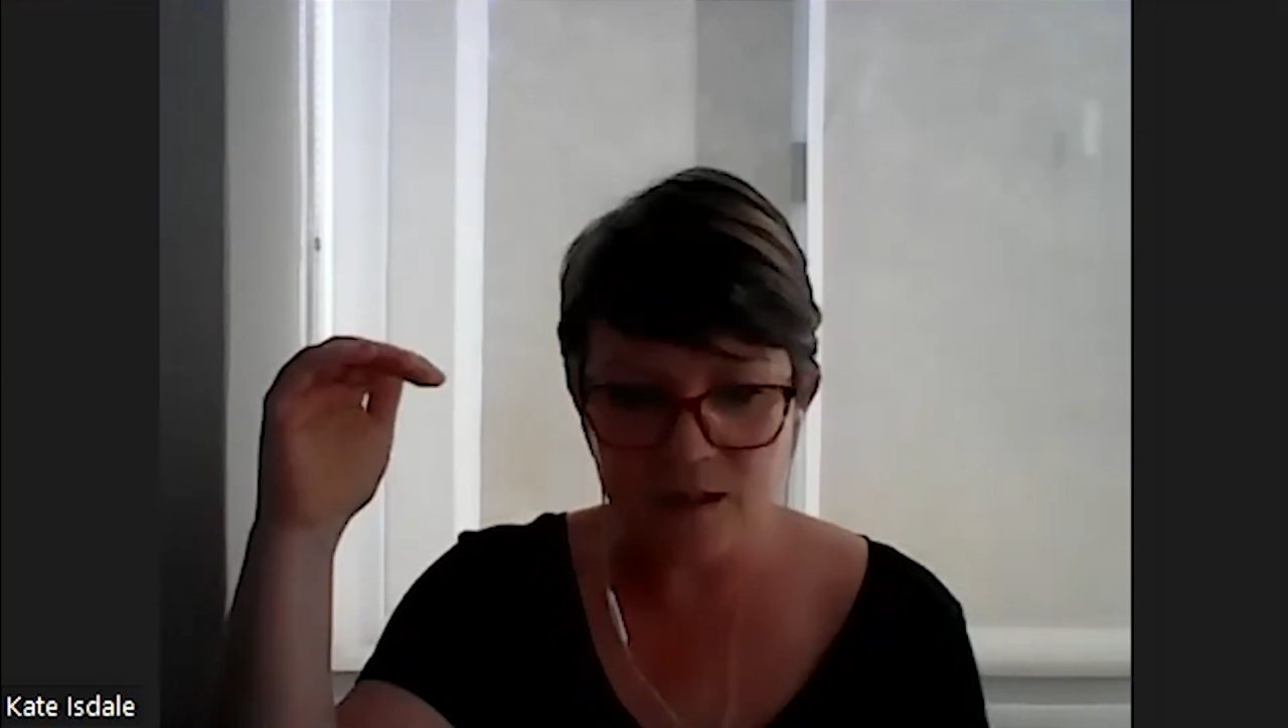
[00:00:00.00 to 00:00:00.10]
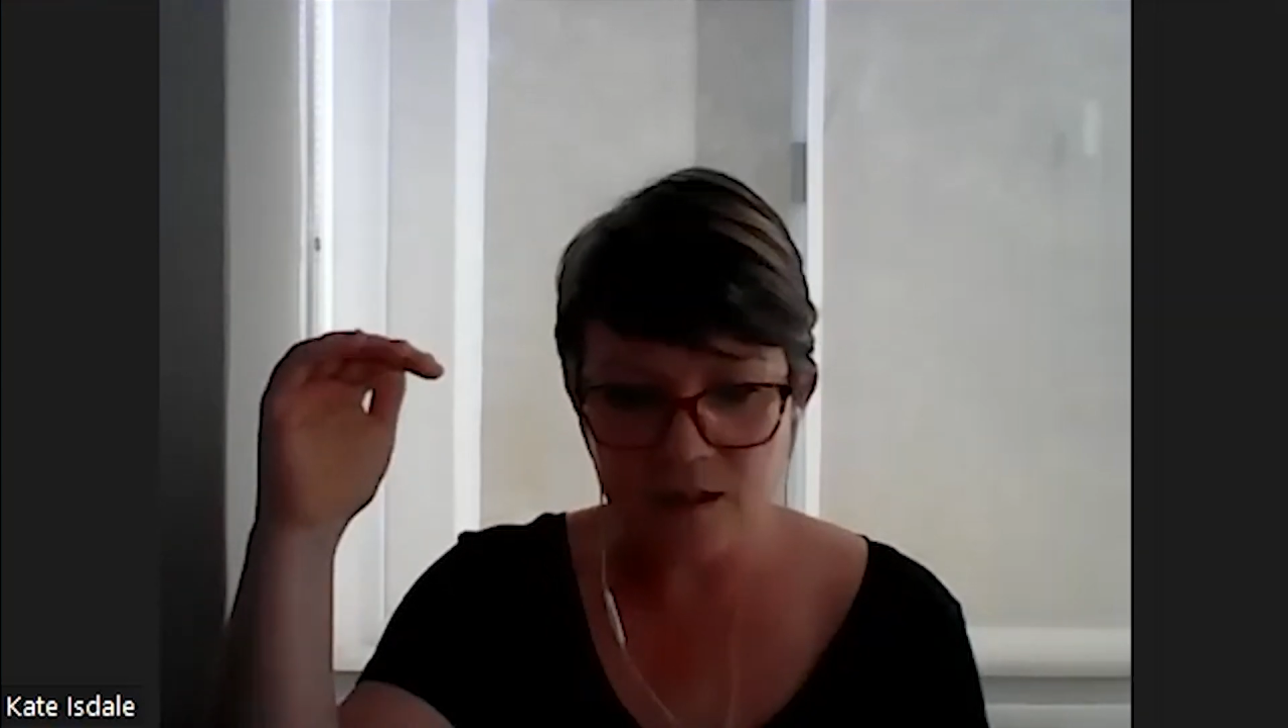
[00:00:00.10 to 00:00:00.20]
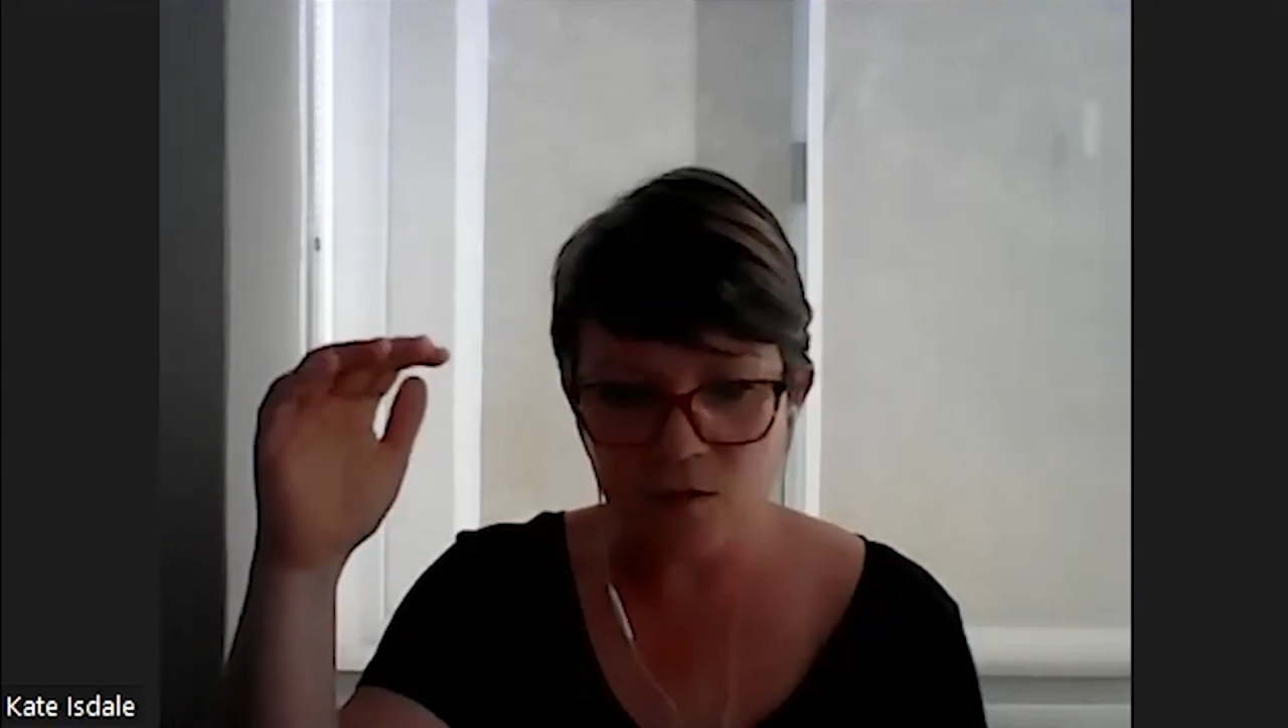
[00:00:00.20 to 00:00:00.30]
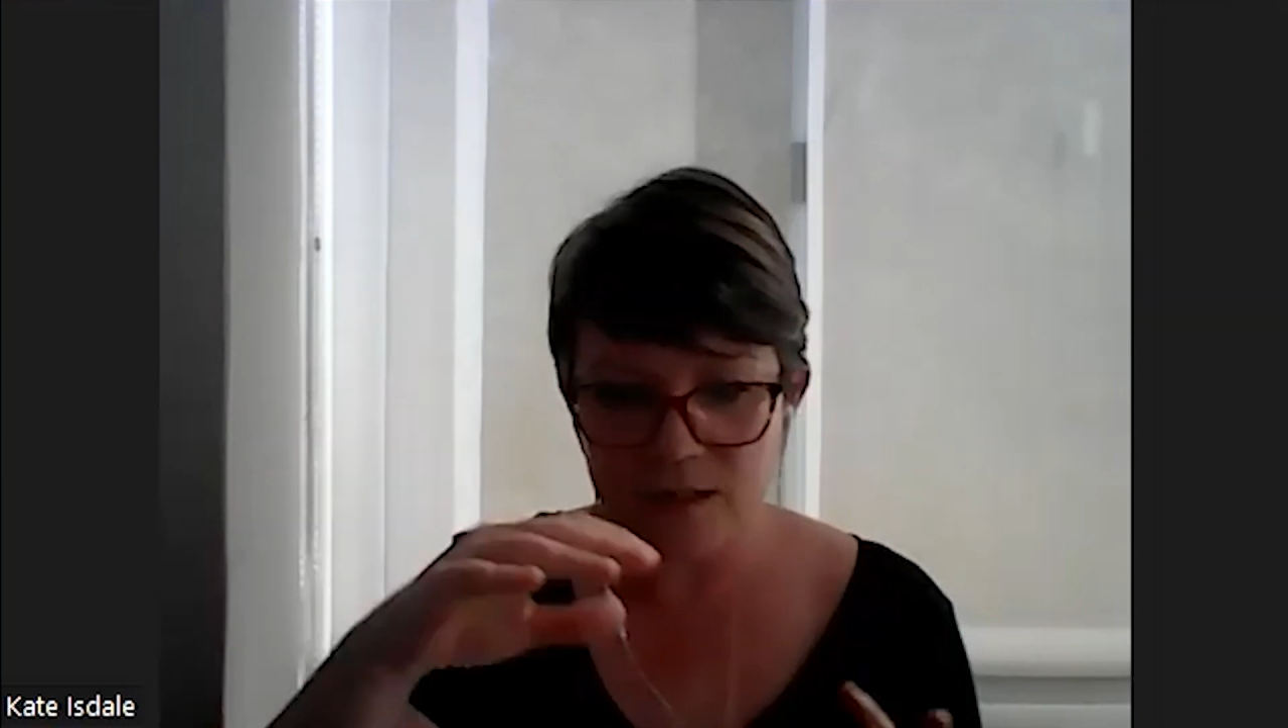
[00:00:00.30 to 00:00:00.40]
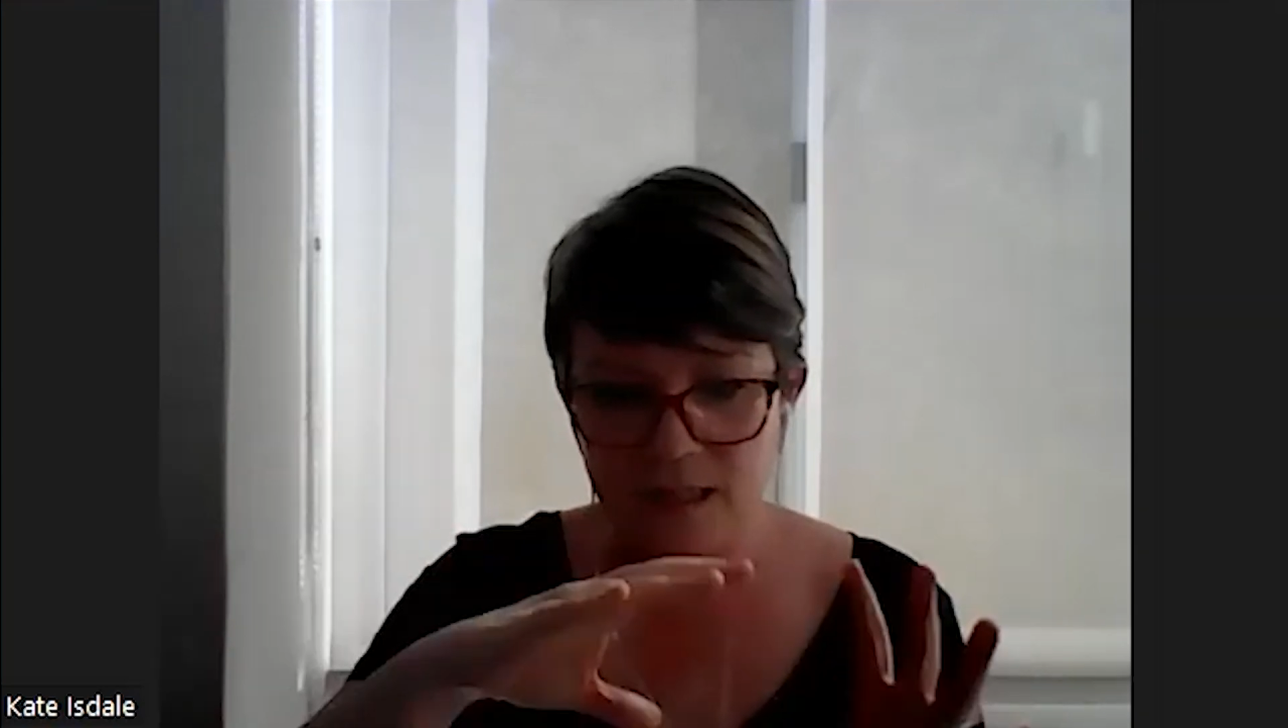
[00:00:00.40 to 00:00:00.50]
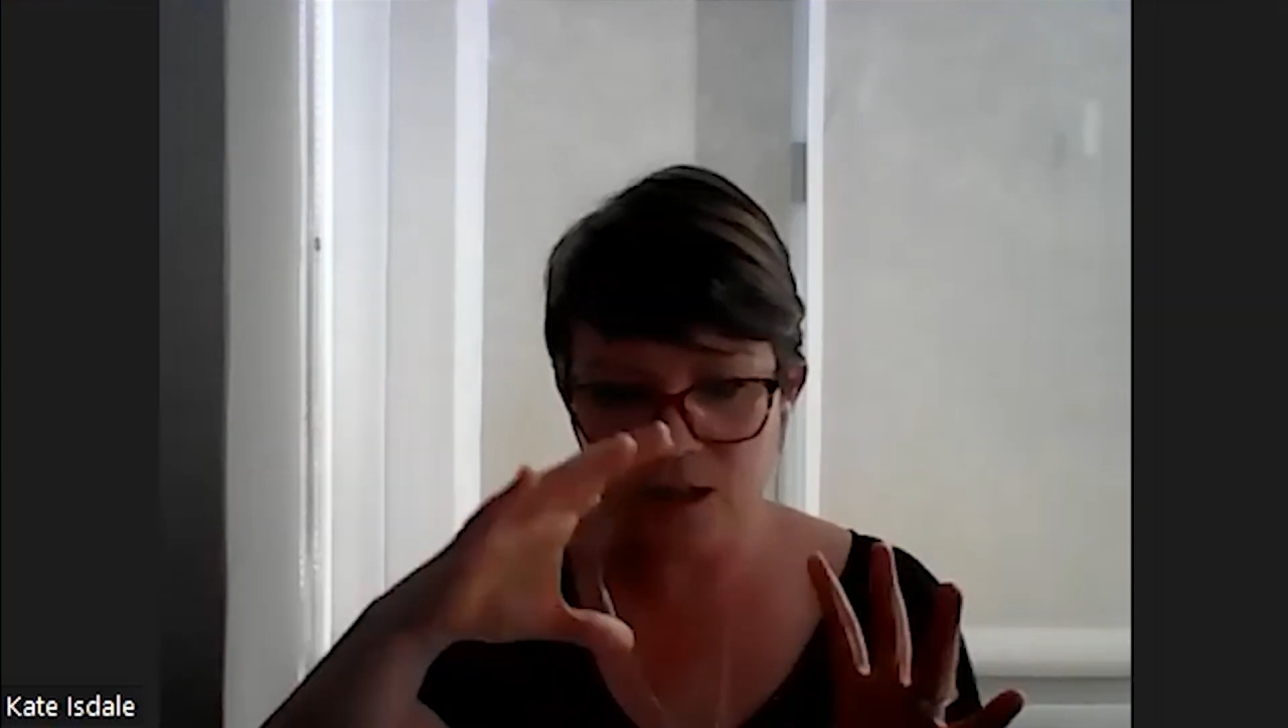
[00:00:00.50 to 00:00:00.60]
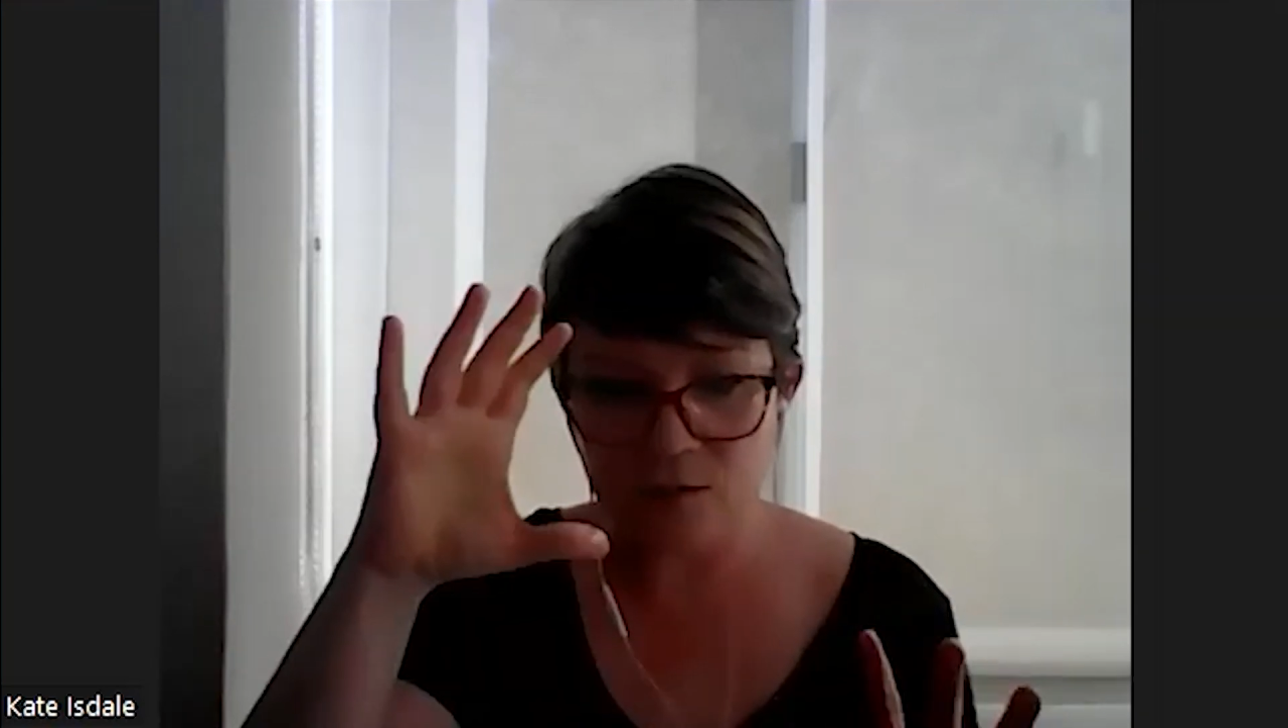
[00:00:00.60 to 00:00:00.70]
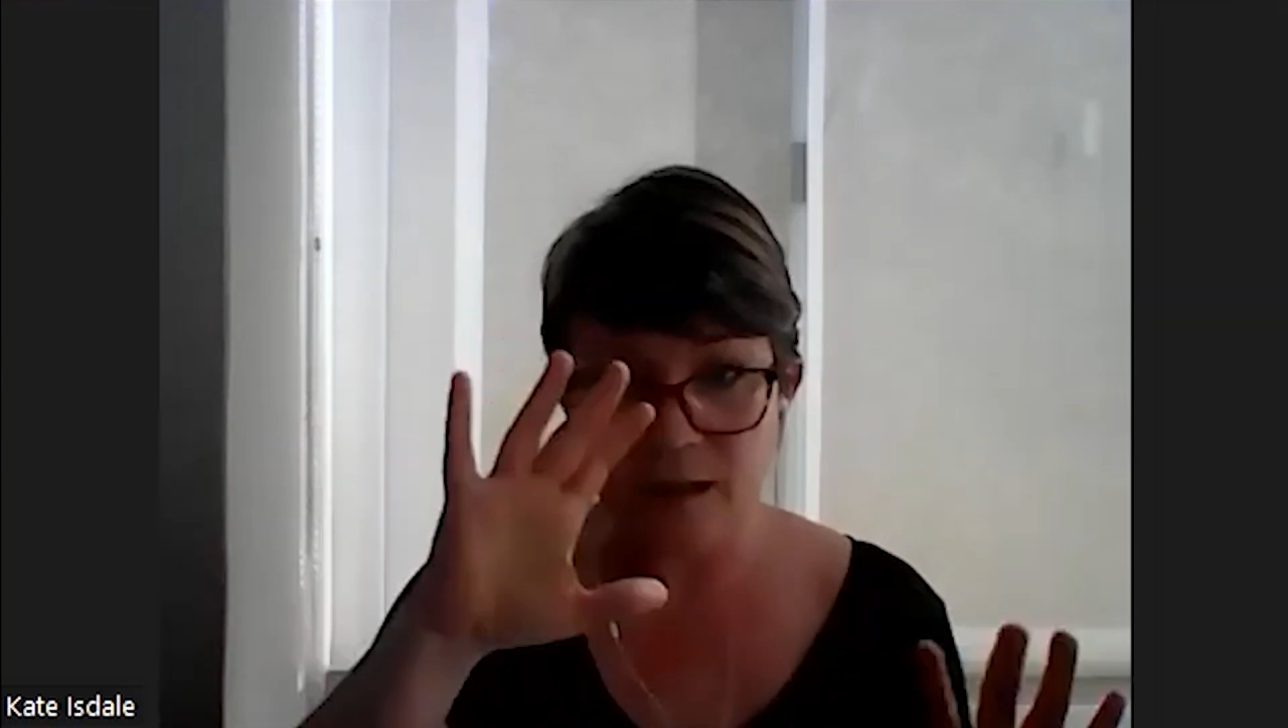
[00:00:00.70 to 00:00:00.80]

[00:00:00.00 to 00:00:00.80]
the cross-sectional